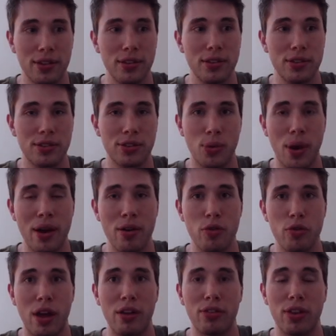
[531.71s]
square over
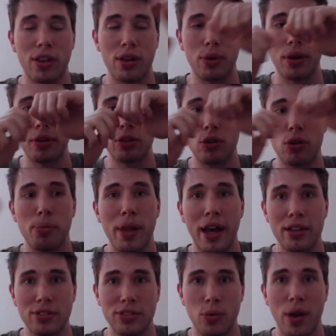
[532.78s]
everything, we can draw a black
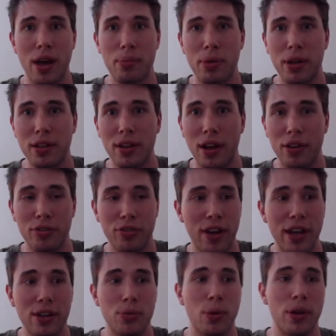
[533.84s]
square but a
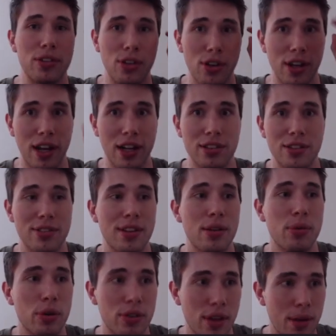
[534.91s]
faded one so you can actually see what
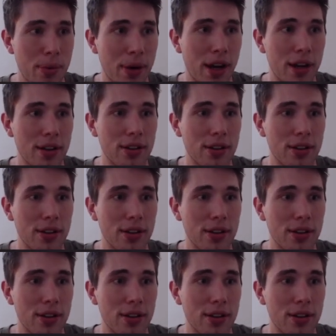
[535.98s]
was there behind it.